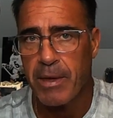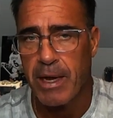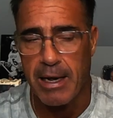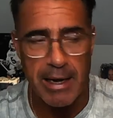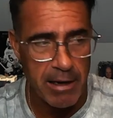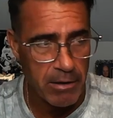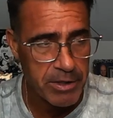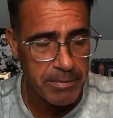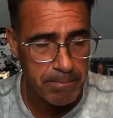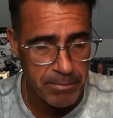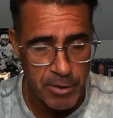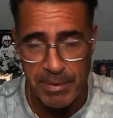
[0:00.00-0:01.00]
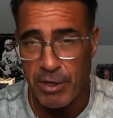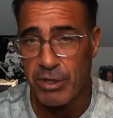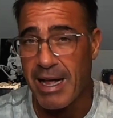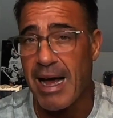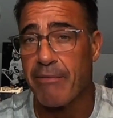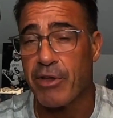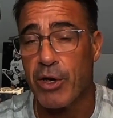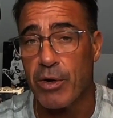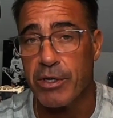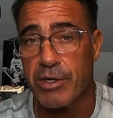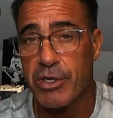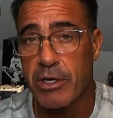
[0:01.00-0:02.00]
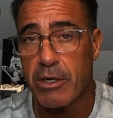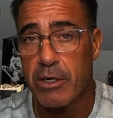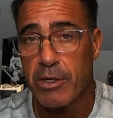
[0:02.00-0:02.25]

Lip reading: and help to build livelihoods.